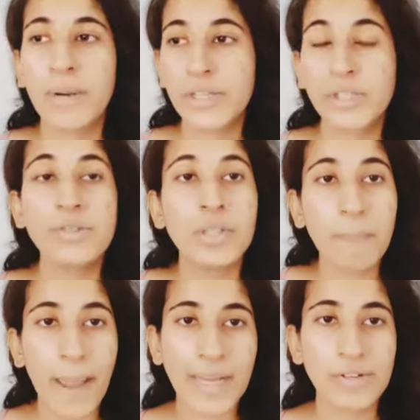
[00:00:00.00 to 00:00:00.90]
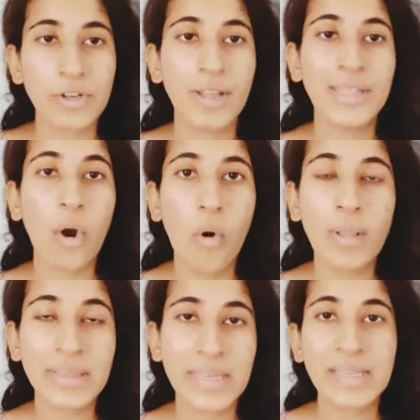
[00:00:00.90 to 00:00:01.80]
but due to the Patreon,
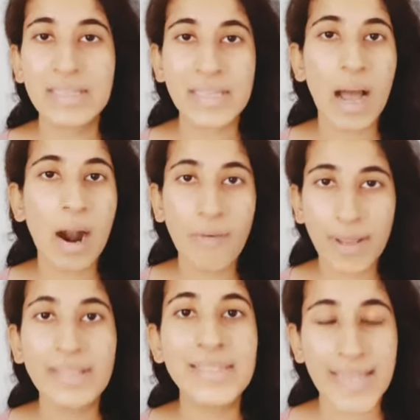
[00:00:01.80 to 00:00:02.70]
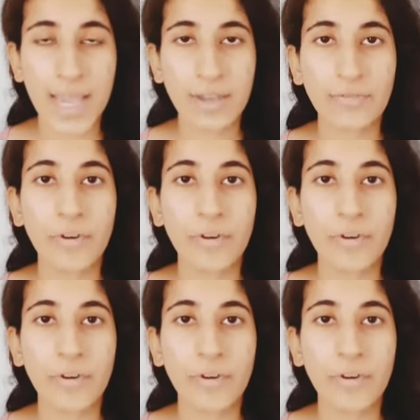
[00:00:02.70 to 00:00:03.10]
all things are in safe.